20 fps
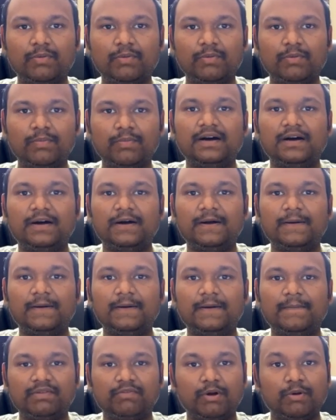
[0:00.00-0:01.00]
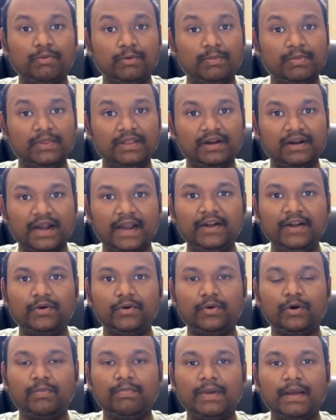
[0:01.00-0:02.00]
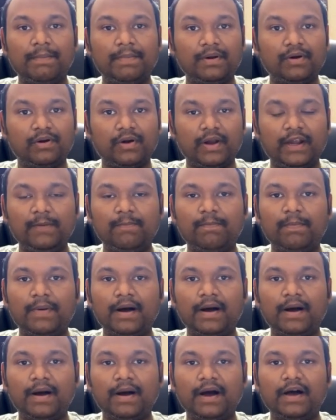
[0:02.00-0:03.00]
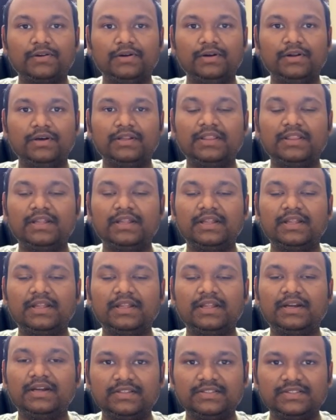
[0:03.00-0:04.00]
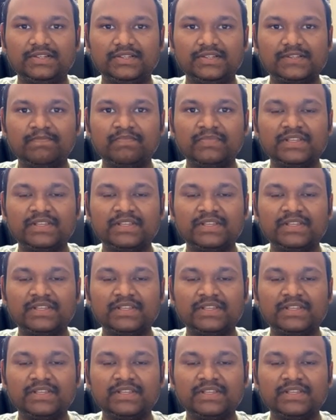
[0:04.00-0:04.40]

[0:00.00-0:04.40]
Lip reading: the right roadmap or right path to learn the technologies